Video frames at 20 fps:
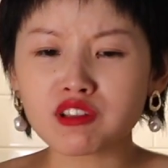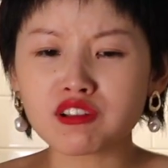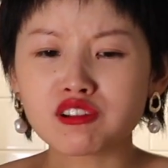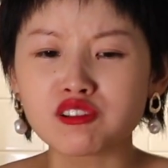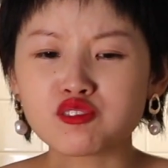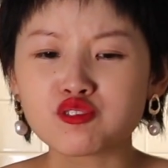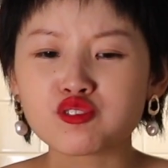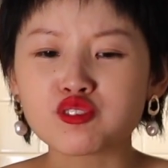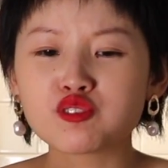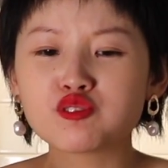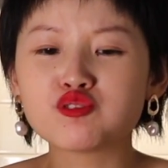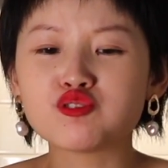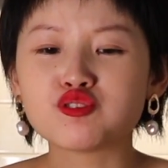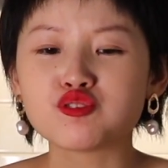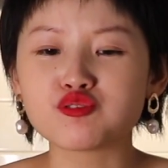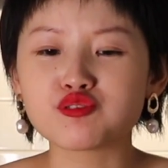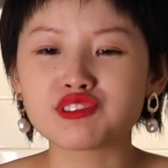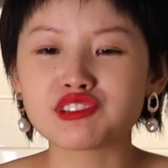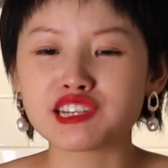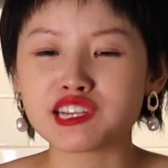It's so
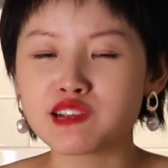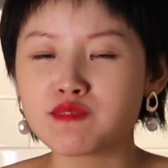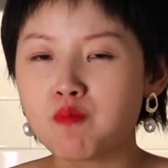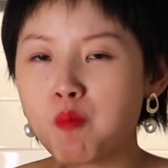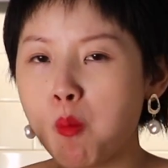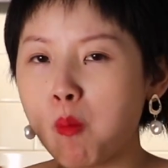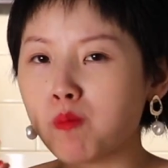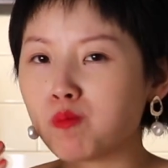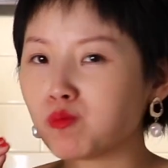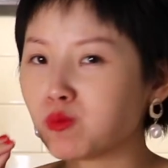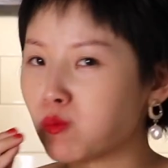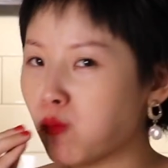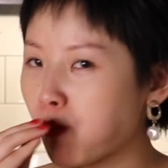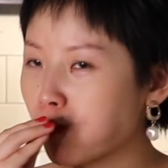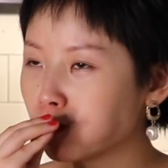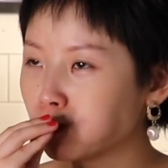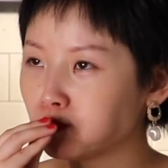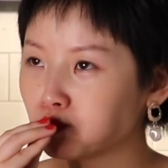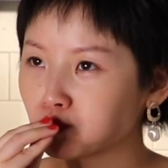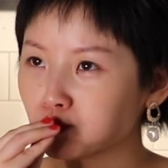juicy,
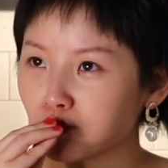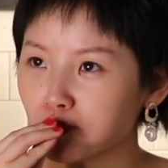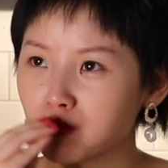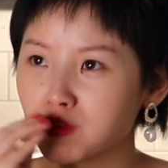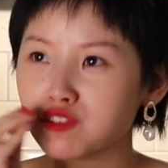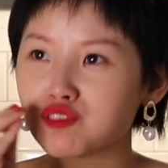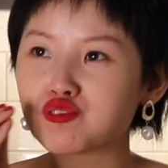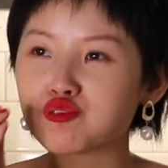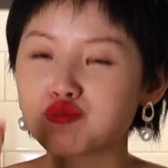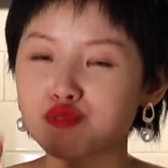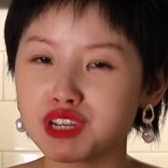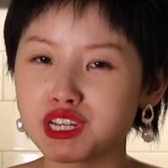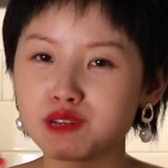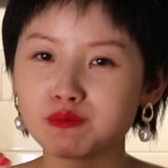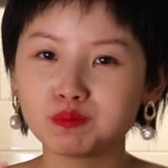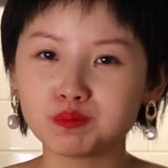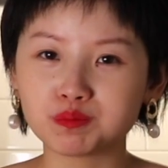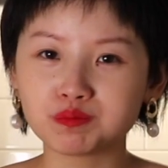sweet.